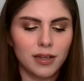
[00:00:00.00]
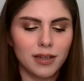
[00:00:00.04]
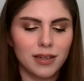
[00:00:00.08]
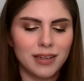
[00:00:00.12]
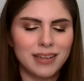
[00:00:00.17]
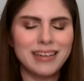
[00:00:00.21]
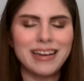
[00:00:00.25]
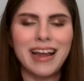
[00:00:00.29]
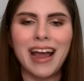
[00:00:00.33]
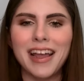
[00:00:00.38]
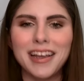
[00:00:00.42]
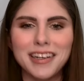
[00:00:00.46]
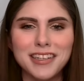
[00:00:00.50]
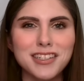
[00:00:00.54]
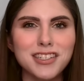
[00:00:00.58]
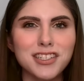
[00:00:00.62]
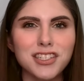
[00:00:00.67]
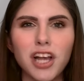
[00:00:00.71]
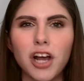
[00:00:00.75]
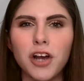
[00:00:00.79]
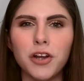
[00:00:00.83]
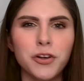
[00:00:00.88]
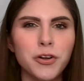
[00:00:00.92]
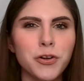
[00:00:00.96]

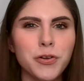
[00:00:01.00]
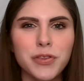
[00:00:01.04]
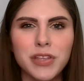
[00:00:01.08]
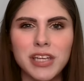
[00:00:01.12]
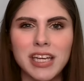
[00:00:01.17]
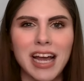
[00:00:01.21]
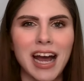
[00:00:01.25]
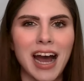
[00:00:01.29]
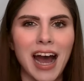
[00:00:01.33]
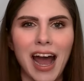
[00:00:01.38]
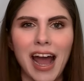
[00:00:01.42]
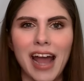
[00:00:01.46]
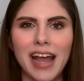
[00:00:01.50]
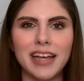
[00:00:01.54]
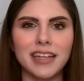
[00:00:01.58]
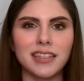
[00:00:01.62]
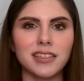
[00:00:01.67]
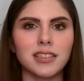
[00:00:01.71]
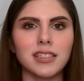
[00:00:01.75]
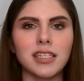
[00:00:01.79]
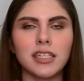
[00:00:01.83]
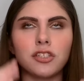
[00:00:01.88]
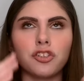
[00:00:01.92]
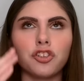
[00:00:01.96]
nice under the
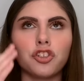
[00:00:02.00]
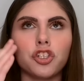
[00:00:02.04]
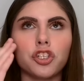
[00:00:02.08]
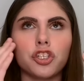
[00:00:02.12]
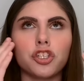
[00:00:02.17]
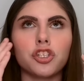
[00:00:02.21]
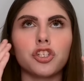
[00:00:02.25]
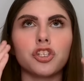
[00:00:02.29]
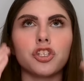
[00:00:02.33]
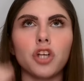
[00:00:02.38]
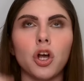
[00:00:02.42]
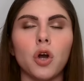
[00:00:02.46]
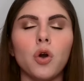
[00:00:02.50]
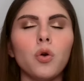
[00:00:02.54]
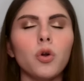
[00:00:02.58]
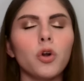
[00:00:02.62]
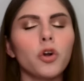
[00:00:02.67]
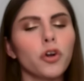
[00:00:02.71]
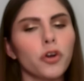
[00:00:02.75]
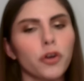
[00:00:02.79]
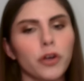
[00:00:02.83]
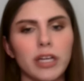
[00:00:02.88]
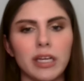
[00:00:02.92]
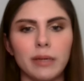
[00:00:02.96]
eyes. It's just so
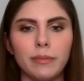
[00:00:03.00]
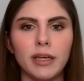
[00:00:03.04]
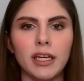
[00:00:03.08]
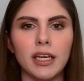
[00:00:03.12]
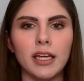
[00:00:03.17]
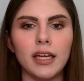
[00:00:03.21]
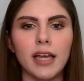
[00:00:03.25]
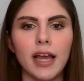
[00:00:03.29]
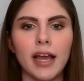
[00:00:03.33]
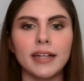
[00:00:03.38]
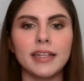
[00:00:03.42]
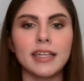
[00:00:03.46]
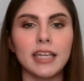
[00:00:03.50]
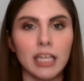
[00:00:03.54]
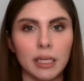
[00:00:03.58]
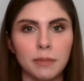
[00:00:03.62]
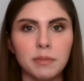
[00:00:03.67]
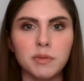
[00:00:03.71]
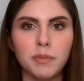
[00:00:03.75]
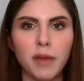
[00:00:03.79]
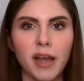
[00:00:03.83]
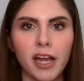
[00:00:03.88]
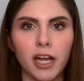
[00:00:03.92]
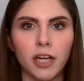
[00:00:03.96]
creamy and
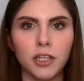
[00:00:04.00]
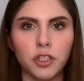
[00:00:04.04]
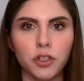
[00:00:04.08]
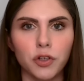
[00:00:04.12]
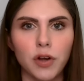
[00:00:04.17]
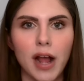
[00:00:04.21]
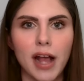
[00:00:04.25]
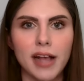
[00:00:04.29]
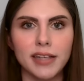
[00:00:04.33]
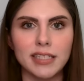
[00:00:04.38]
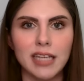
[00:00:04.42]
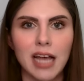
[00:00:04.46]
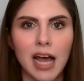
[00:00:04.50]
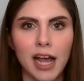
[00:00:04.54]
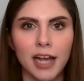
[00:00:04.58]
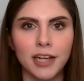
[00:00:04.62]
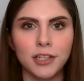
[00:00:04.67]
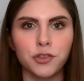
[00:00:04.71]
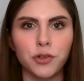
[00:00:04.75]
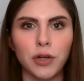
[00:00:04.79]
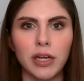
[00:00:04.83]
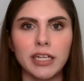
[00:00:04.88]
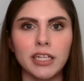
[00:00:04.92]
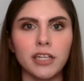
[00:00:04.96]
keeps my under eyes
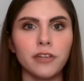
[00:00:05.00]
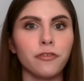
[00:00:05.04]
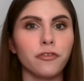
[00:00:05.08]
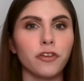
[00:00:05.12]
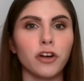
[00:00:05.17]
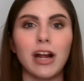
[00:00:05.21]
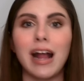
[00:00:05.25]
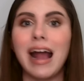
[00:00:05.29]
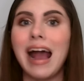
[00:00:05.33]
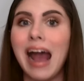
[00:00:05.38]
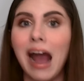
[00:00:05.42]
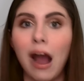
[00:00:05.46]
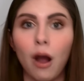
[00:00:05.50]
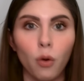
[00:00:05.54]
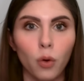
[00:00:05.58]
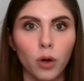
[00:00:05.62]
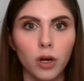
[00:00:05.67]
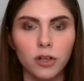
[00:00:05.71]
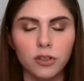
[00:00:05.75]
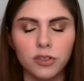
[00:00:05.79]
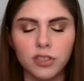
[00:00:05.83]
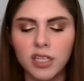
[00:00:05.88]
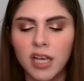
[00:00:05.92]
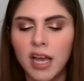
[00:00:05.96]
hydrated for
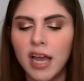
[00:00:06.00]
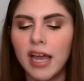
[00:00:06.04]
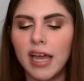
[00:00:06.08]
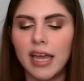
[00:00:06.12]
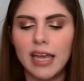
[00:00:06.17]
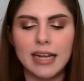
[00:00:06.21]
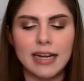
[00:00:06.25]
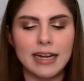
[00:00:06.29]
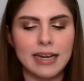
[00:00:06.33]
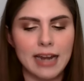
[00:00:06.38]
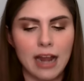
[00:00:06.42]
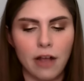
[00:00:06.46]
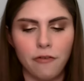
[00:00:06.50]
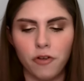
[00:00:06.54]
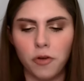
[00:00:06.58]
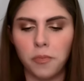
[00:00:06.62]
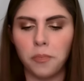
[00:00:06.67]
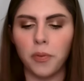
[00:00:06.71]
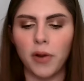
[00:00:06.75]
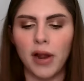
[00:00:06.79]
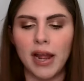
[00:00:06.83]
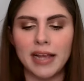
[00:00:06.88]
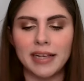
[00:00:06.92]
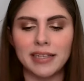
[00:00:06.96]
hours. It never
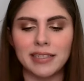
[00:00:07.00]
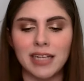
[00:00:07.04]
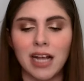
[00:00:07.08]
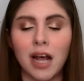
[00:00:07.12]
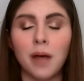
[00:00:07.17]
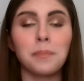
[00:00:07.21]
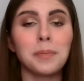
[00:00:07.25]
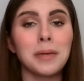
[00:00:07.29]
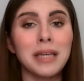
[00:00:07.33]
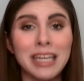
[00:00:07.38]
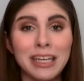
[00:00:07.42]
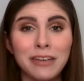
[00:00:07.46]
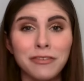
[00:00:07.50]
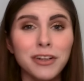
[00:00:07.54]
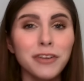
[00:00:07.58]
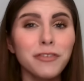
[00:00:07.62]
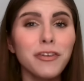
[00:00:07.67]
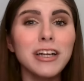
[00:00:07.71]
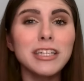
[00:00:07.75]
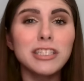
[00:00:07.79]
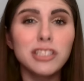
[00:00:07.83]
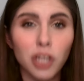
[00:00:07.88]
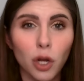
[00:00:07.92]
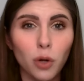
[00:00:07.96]
breaks up. Even if
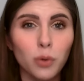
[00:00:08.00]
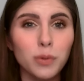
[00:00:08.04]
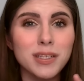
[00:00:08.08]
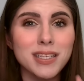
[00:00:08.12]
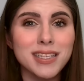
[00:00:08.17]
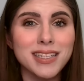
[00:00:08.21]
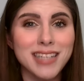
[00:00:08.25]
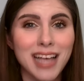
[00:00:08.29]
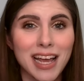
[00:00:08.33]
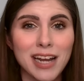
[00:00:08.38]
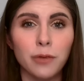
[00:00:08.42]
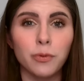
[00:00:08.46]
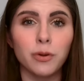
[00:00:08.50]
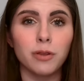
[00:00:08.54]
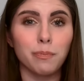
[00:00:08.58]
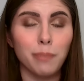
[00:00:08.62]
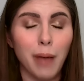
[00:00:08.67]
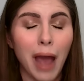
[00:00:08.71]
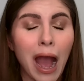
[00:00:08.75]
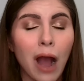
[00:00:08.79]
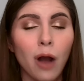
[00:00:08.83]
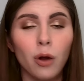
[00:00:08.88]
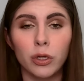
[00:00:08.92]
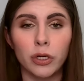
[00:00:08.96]
I don't set it with
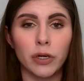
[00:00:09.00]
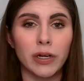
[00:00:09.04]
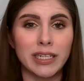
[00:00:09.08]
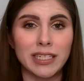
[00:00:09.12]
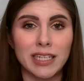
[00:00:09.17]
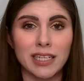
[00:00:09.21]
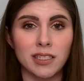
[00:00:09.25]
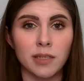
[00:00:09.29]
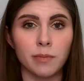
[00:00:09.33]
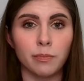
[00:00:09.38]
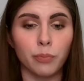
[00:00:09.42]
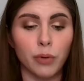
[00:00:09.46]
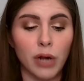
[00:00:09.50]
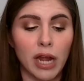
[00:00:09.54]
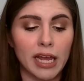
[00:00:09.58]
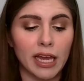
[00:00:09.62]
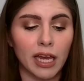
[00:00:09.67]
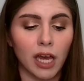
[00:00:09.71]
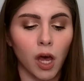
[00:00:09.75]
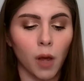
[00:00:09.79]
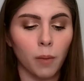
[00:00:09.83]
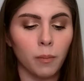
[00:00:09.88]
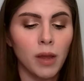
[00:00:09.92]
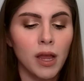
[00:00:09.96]
powder, it doesn't
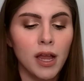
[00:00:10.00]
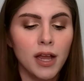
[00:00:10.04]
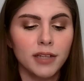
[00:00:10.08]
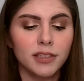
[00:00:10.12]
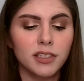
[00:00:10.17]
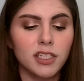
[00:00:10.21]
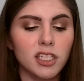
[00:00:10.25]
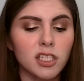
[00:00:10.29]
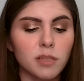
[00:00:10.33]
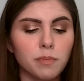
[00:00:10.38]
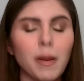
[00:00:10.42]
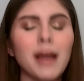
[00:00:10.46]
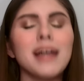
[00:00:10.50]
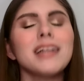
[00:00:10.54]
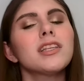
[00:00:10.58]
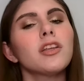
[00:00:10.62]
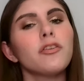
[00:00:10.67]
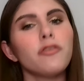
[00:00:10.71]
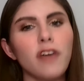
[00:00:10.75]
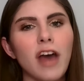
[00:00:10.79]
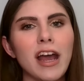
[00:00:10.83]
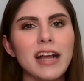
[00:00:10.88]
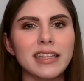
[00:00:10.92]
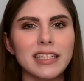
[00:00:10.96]
break up. Despite
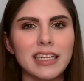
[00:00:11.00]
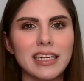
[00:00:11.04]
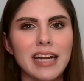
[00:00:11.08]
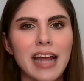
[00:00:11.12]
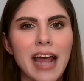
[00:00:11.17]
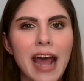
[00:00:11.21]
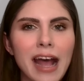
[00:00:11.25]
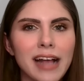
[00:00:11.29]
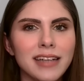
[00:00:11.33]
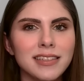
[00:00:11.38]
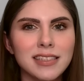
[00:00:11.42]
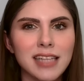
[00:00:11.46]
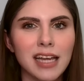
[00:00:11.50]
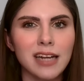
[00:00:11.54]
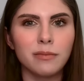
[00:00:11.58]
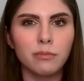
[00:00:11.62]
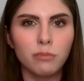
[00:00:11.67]
the fact that it has that